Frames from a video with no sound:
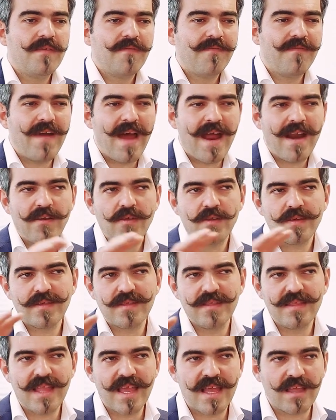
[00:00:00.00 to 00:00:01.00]

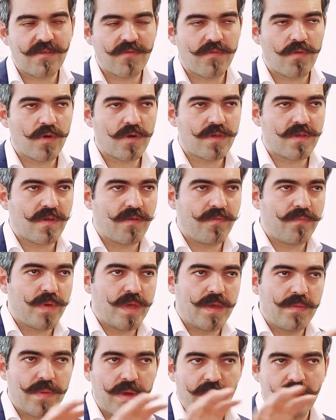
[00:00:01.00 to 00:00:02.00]
various networks of
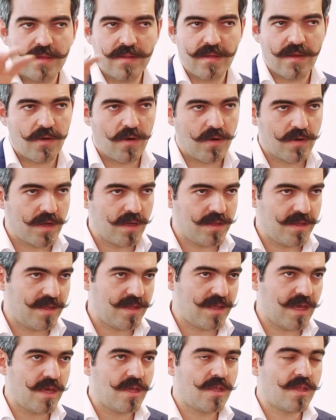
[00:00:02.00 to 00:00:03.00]
people in their
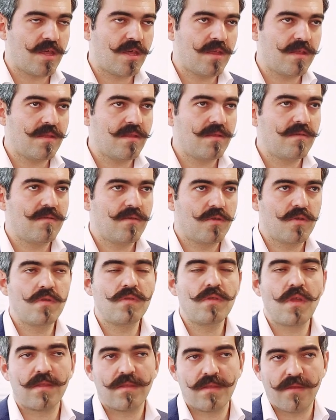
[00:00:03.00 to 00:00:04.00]
organization,
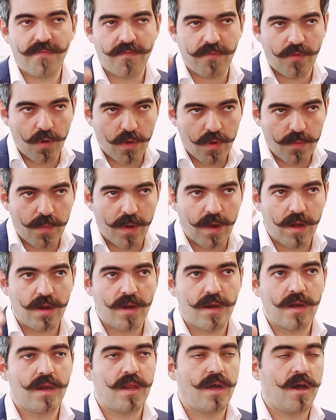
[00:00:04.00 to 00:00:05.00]
not the
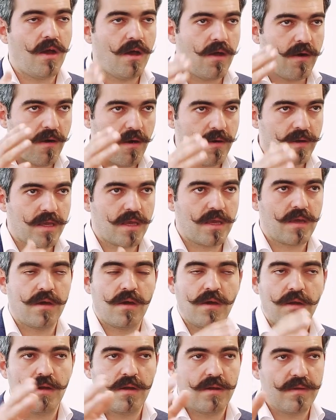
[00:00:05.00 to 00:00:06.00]
formal
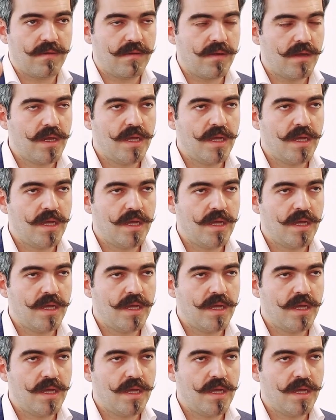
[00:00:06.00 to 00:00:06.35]
hierarchical